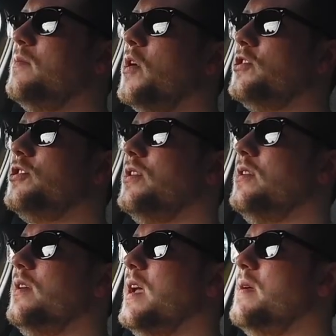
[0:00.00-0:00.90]
much
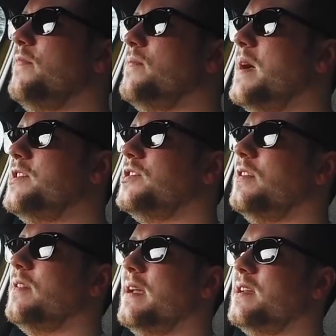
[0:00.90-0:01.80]
information
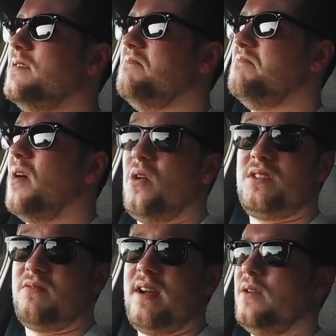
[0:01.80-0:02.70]
that they can
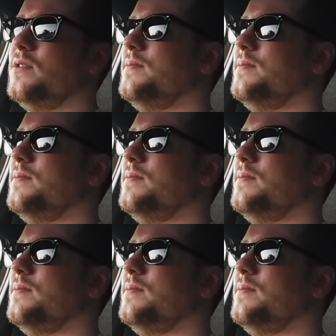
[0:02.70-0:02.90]
pass around.